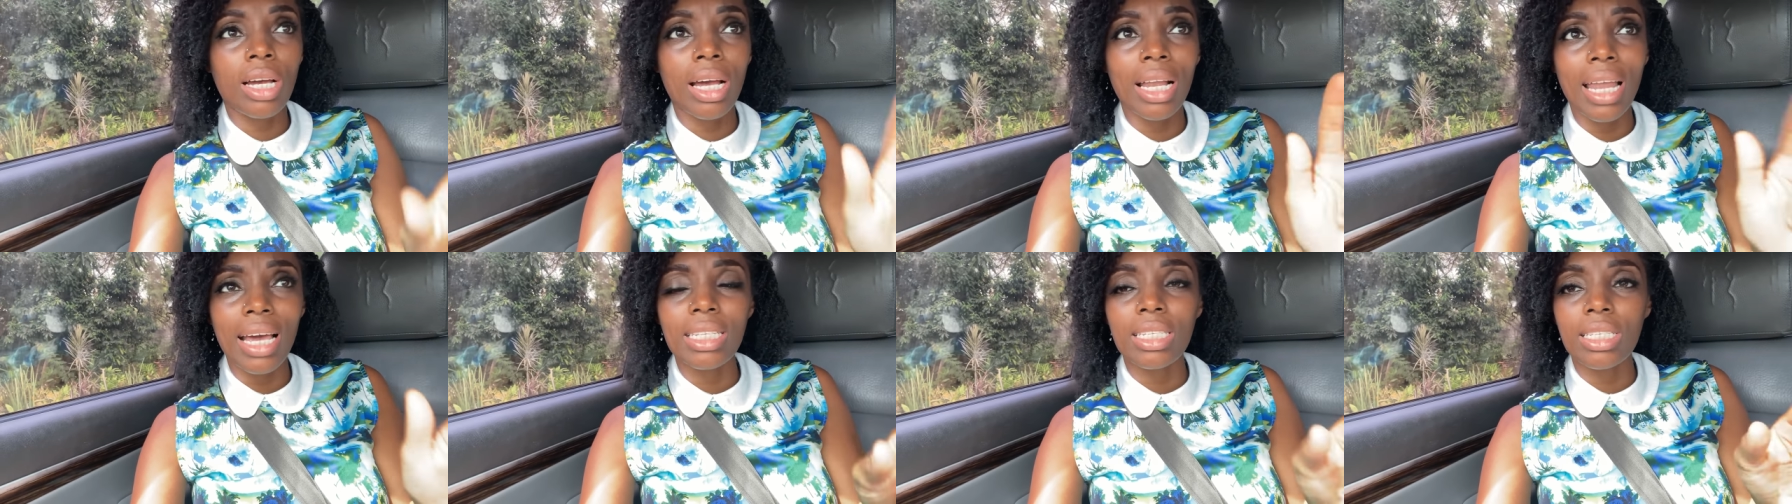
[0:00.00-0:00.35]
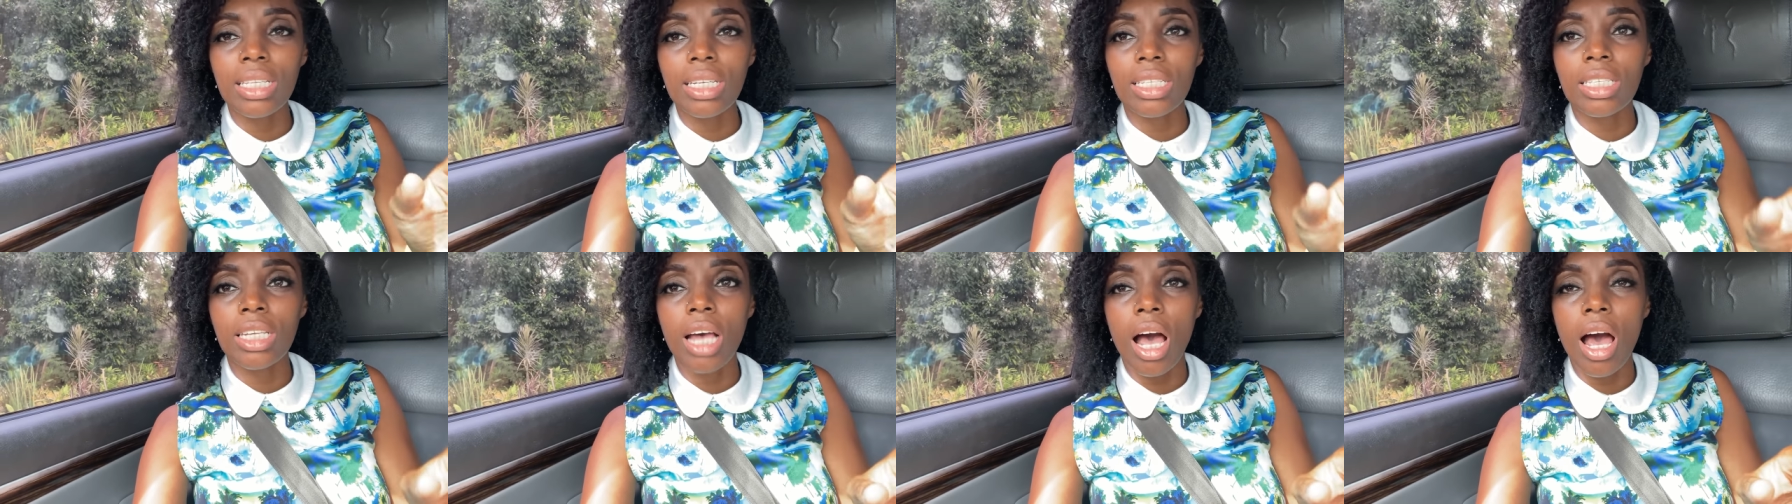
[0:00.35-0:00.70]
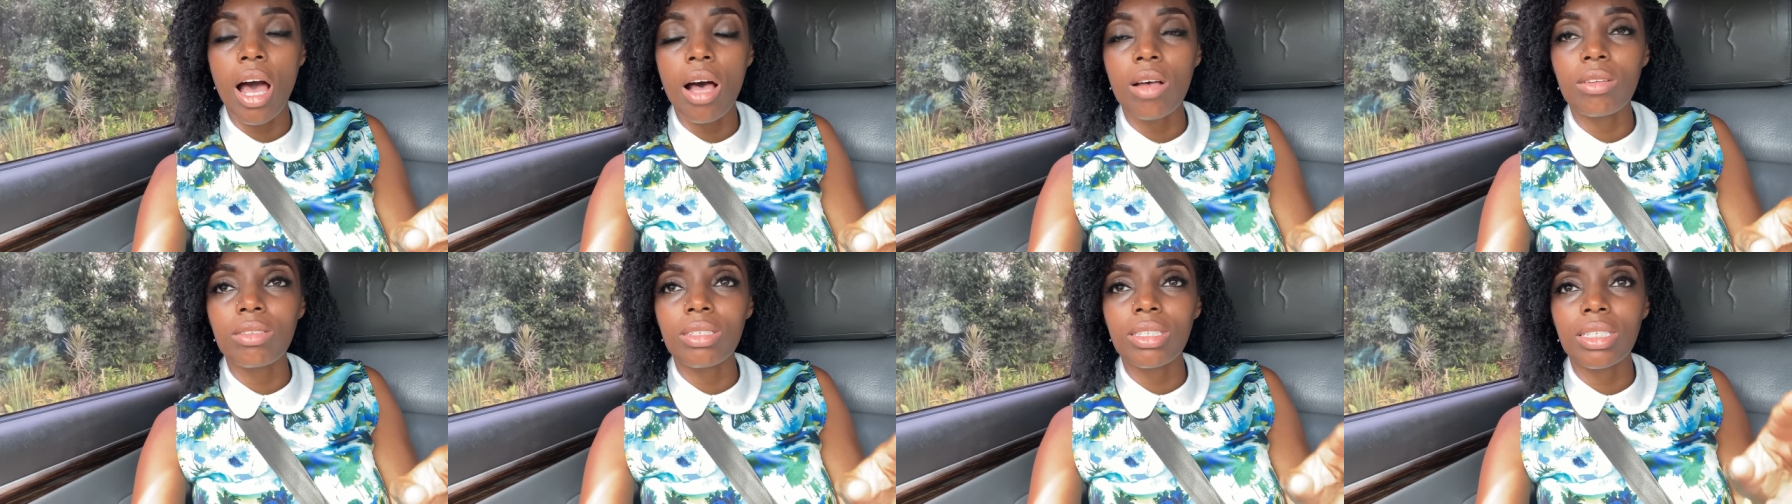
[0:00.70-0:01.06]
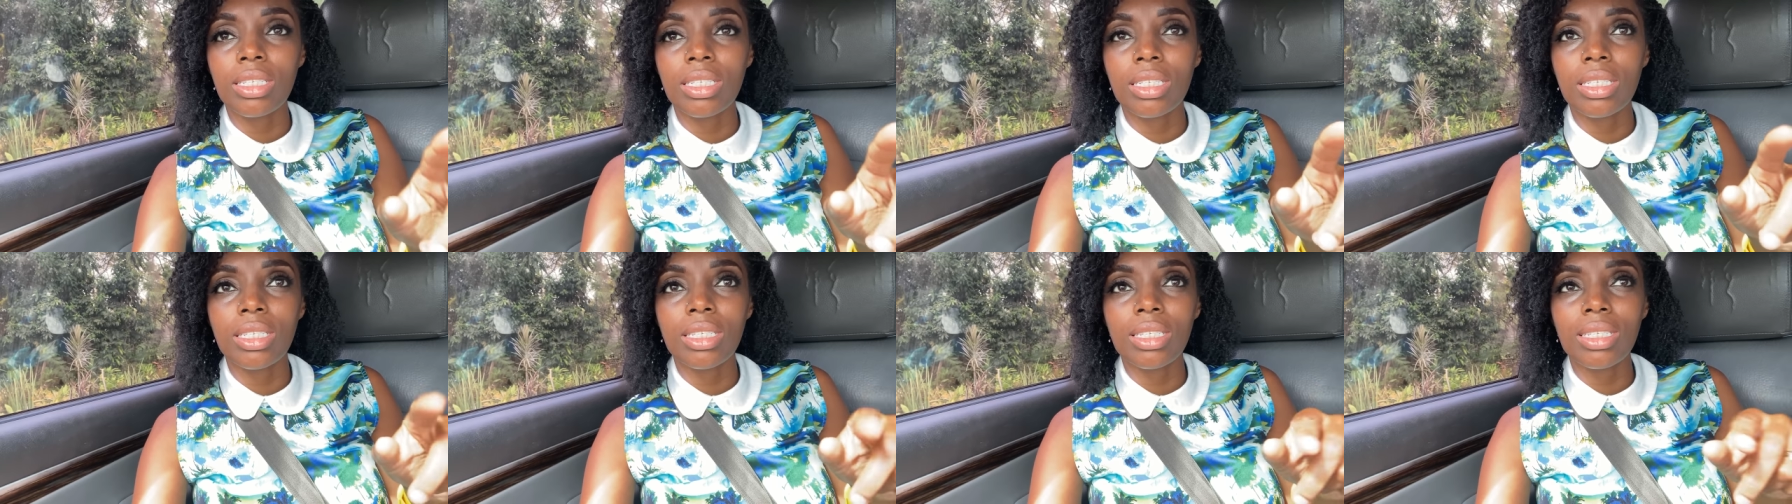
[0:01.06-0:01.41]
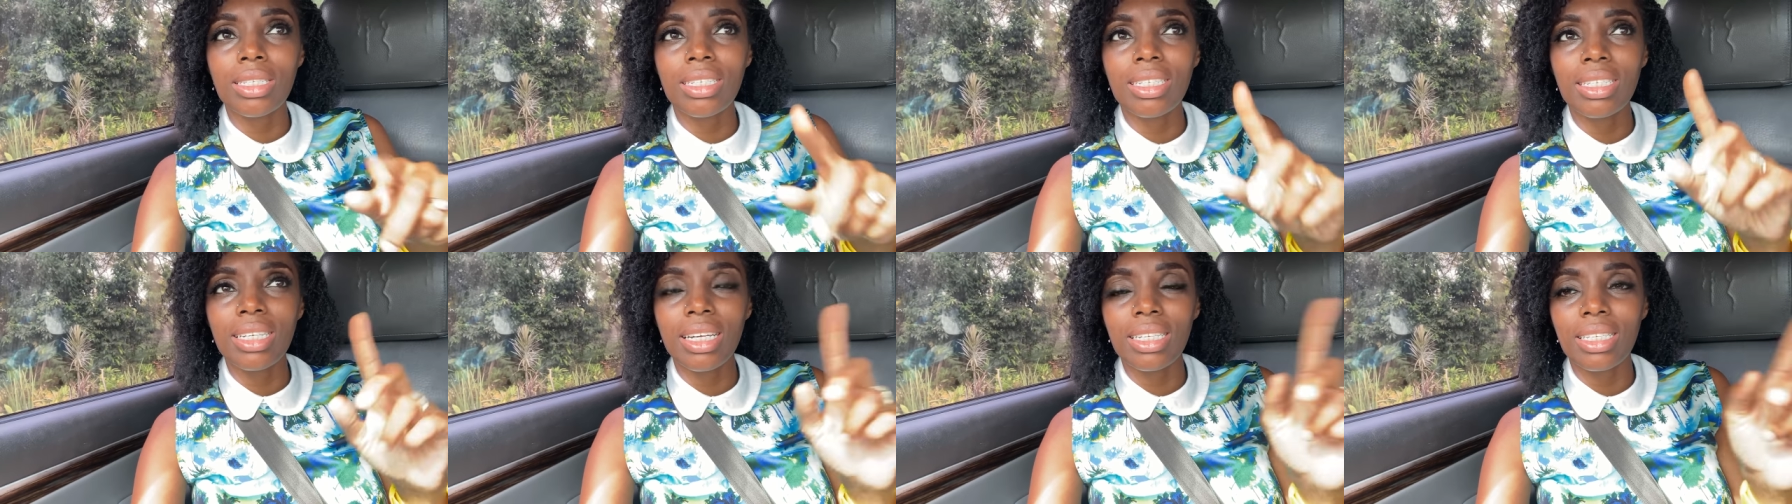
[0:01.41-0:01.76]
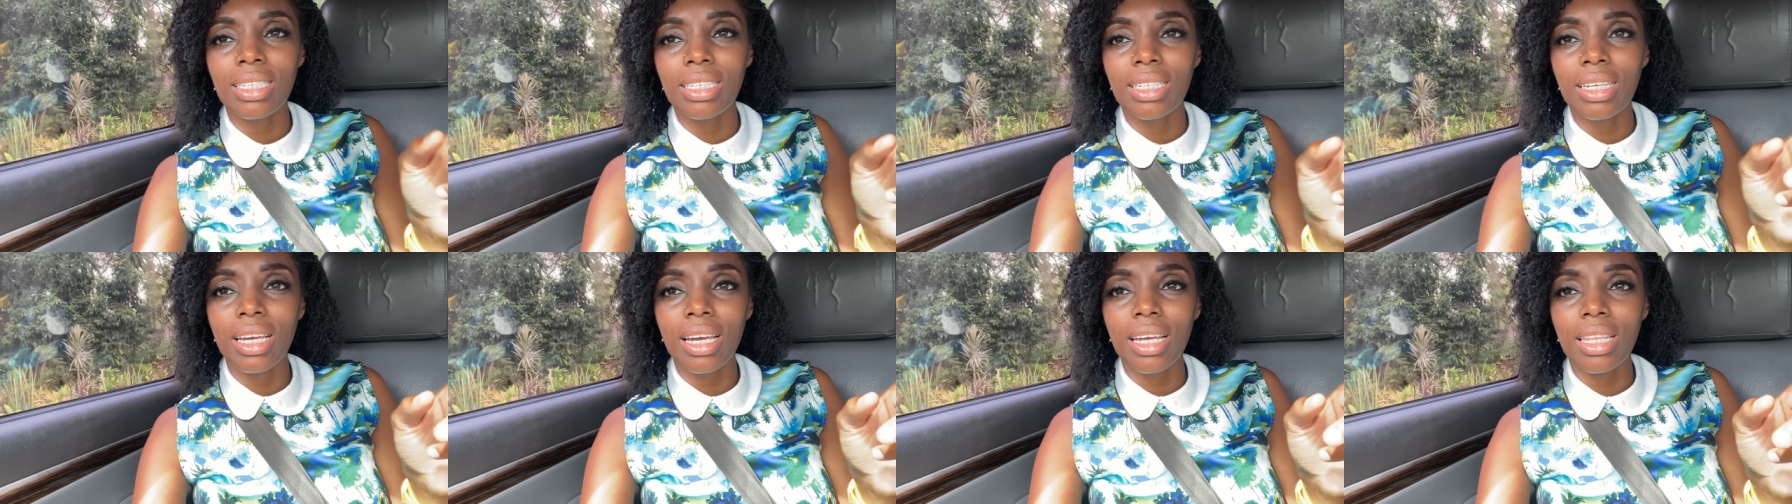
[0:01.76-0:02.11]
collected the tiles
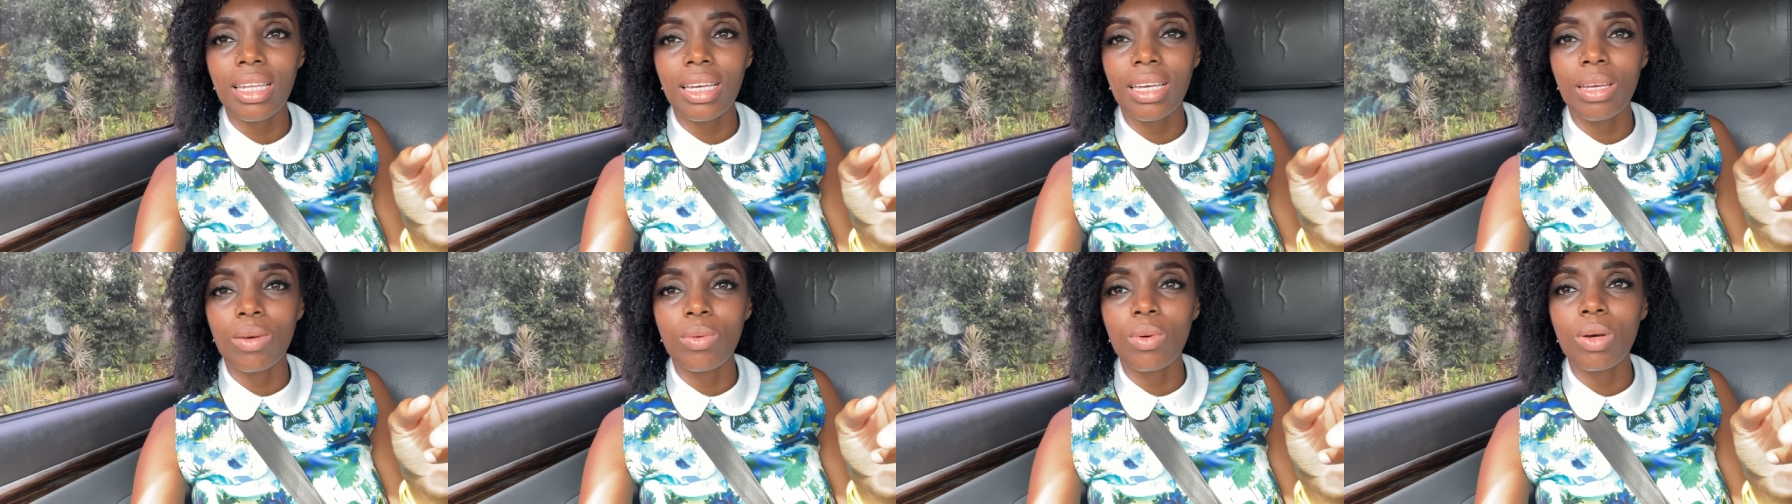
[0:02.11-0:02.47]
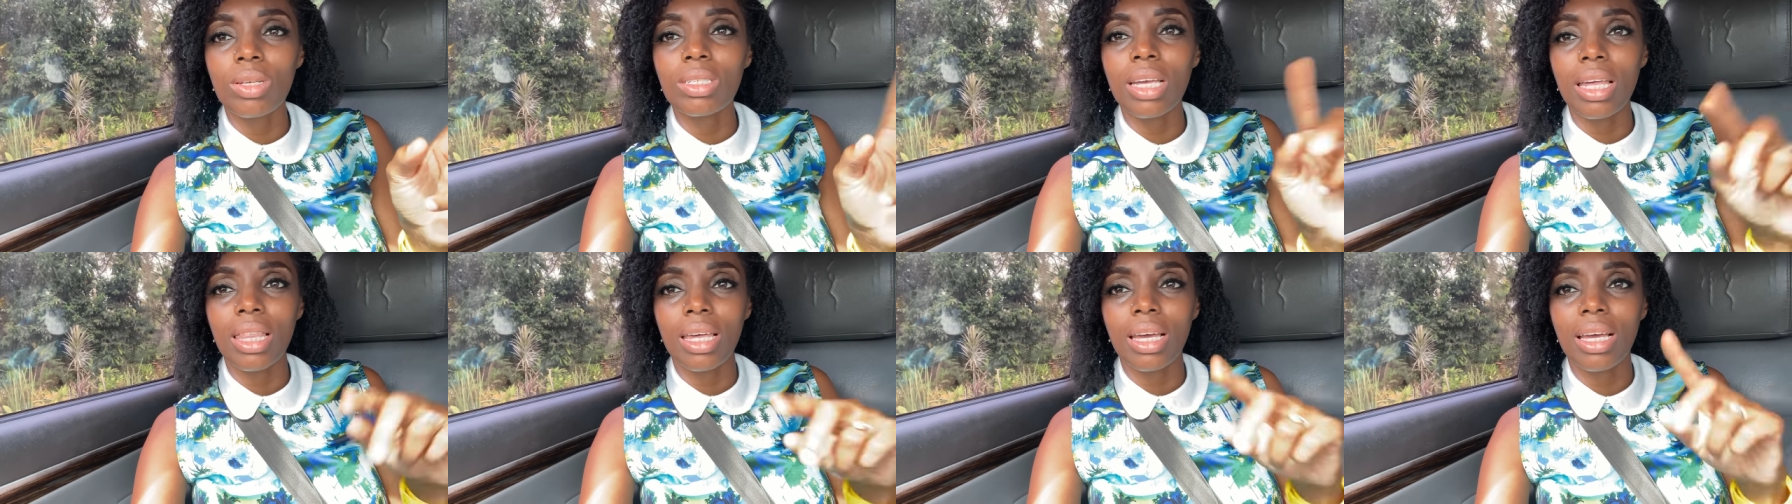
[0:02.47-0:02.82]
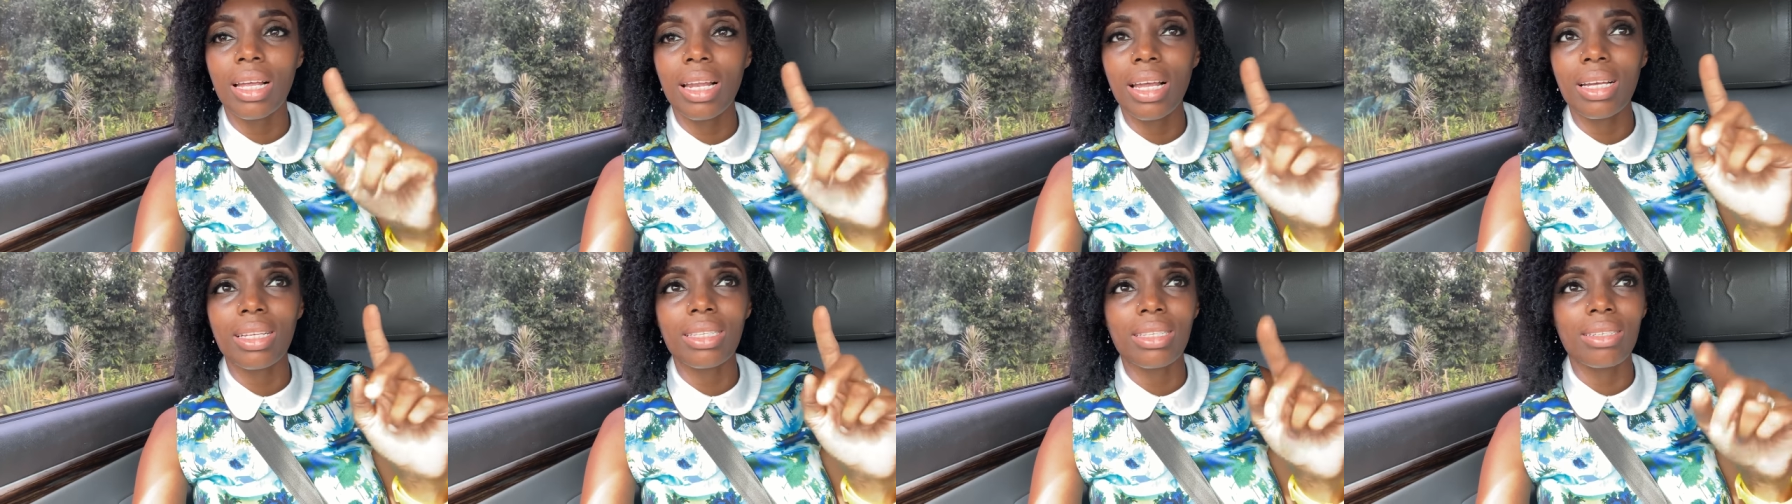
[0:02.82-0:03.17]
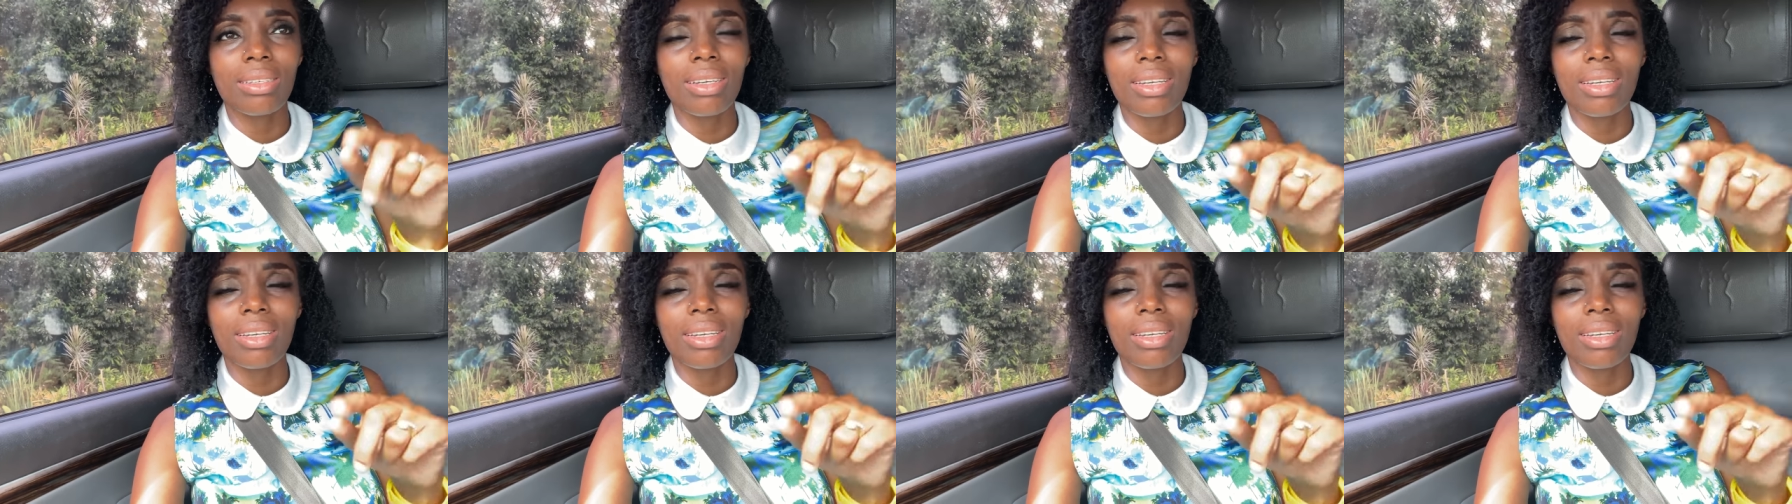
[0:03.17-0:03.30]
yesterday I think it was yeah they collect